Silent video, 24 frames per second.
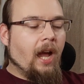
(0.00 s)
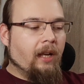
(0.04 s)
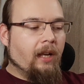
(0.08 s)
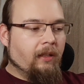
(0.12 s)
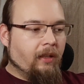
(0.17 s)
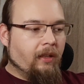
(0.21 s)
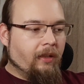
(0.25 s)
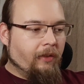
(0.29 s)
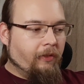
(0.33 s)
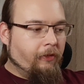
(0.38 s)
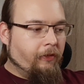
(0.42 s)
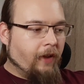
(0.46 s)

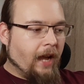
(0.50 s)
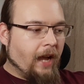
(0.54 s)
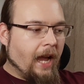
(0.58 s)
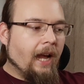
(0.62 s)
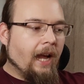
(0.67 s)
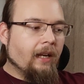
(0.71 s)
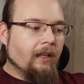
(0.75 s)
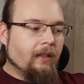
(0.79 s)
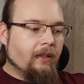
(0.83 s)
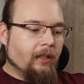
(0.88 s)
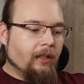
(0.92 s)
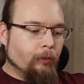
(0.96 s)
And the
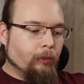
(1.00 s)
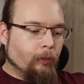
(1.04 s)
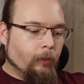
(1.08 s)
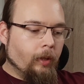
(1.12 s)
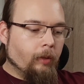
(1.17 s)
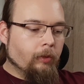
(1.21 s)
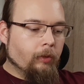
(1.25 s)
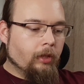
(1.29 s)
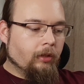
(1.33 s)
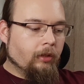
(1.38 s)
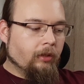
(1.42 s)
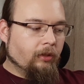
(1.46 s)
fact that
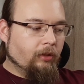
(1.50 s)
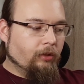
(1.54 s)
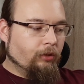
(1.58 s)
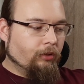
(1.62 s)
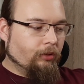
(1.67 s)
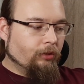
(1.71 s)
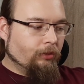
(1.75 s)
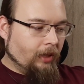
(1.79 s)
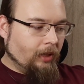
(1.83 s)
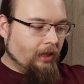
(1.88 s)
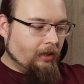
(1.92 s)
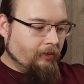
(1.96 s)
we were
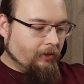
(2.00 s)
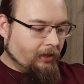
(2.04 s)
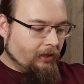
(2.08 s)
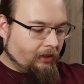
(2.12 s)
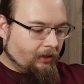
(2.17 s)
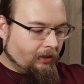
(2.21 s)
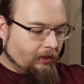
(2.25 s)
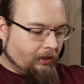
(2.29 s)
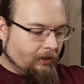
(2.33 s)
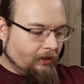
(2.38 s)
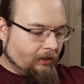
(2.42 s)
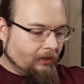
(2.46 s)

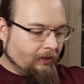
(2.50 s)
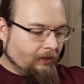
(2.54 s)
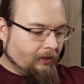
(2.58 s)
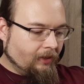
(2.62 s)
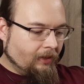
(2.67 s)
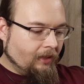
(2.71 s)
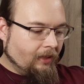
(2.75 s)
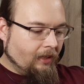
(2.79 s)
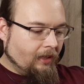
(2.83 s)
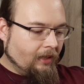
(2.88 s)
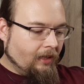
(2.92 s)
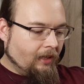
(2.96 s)
driven,
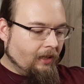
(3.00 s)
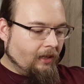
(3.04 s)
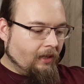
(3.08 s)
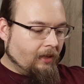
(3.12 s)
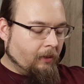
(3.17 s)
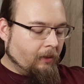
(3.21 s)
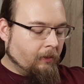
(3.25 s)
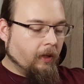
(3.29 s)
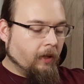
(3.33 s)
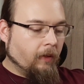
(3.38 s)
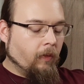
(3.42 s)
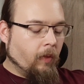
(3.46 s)

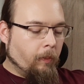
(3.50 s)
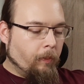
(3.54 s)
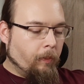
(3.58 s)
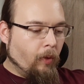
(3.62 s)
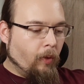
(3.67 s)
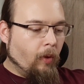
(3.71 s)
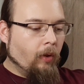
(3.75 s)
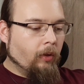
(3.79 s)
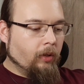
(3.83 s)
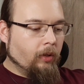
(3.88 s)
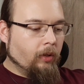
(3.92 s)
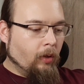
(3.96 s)
that the
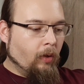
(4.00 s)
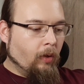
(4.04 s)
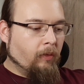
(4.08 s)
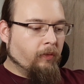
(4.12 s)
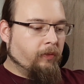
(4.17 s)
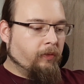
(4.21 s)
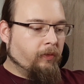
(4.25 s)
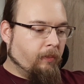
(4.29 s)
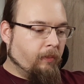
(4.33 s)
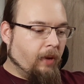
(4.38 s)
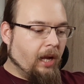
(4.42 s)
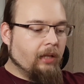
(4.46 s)
point
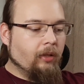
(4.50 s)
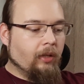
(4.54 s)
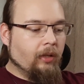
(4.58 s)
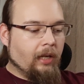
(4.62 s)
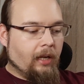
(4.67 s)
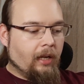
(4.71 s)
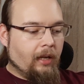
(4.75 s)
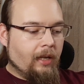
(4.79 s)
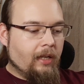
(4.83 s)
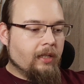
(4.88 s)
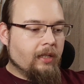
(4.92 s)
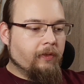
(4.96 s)
of
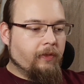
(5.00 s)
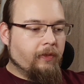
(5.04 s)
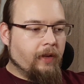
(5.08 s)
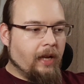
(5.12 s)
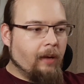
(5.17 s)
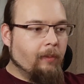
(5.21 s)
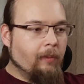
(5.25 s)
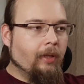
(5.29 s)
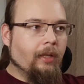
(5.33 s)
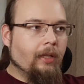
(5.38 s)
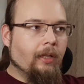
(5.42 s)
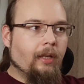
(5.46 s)
Madoka has
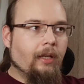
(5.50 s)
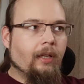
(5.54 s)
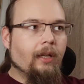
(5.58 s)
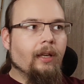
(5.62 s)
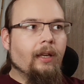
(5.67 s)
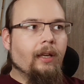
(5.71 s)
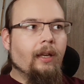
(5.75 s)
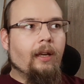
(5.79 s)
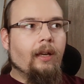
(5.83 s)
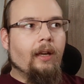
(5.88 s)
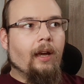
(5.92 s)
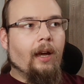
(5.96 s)

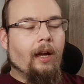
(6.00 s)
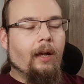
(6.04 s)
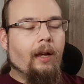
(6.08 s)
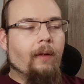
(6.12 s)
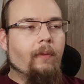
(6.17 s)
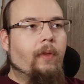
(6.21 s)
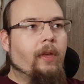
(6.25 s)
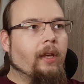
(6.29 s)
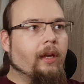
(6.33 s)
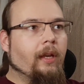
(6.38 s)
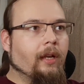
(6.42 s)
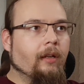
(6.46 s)
family,
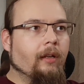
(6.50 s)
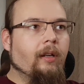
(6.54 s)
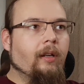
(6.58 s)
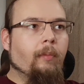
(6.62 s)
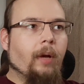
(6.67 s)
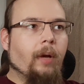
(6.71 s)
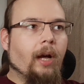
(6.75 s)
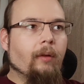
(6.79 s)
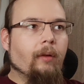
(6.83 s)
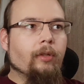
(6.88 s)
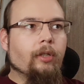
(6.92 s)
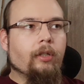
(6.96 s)
and they care
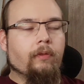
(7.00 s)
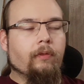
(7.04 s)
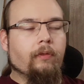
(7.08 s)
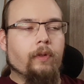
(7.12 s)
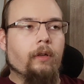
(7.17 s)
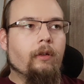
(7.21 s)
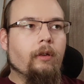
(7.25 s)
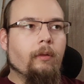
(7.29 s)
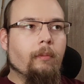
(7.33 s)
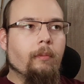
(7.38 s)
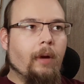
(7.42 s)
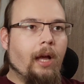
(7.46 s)
about her
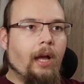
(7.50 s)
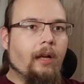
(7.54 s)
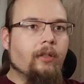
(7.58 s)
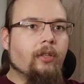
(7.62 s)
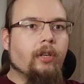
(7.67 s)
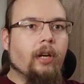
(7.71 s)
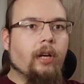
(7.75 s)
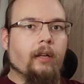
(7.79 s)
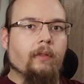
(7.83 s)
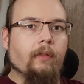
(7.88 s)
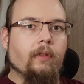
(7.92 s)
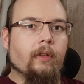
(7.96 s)
very
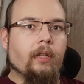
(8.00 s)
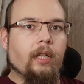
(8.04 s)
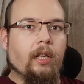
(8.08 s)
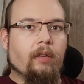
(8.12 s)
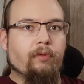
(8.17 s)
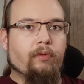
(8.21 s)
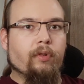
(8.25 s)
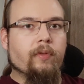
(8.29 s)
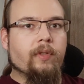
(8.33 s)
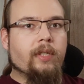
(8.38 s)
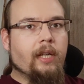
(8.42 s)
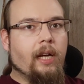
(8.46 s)
much, and the
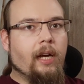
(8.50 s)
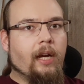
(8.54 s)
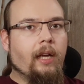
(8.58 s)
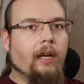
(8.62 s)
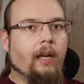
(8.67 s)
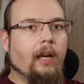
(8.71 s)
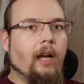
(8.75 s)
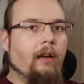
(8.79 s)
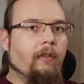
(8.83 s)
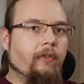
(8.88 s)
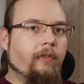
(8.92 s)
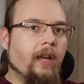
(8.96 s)
death of
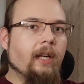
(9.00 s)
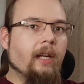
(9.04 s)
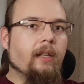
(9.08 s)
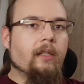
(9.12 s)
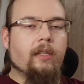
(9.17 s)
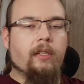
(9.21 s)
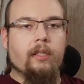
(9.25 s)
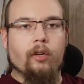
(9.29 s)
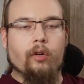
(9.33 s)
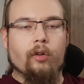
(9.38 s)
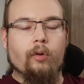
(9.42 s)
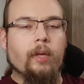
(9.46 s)
Sayaka
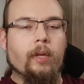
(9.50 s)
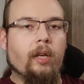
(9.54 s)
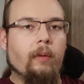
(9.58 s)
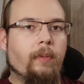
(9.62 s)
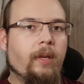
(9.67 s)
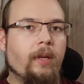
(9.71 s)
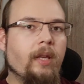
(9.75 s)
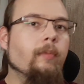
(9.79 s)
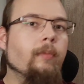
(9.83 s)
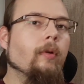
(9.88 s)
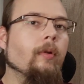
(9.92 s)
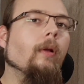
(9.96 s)
affects so
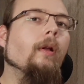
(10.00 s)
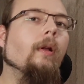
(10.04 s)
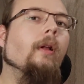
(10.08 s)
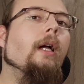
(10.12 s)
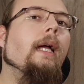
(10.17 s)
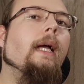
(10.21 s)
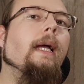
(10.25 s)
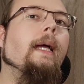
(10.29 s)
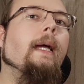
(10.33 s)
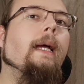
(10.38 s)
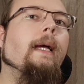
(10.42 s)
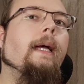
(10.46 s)
many
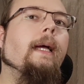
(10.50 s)
people,